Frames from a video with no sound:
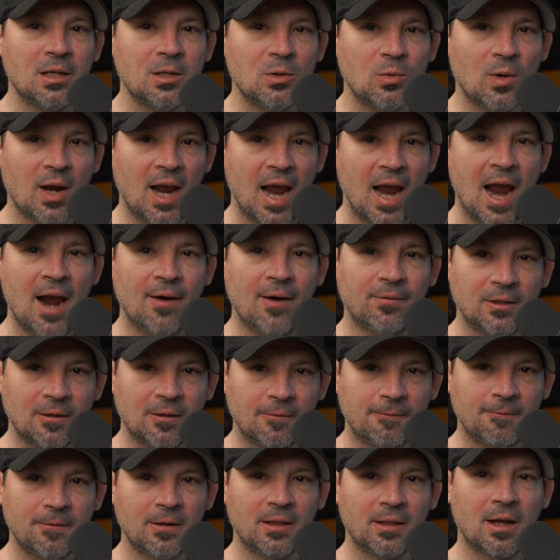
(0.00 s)
You have
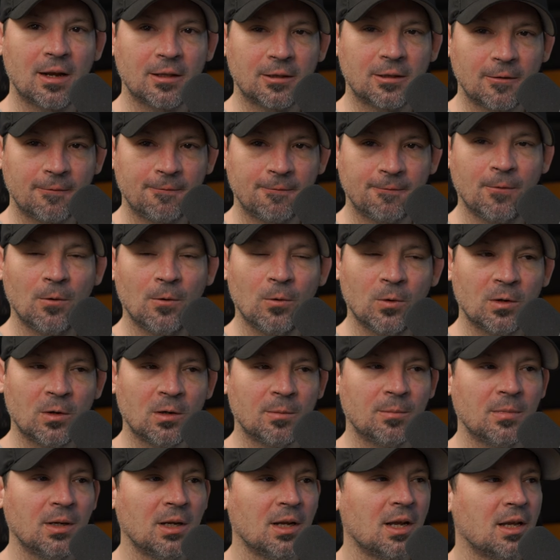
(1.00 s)
to fill out the
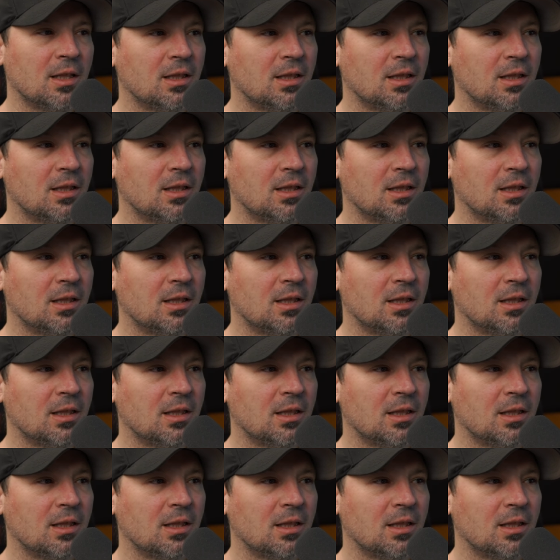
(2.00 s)
form.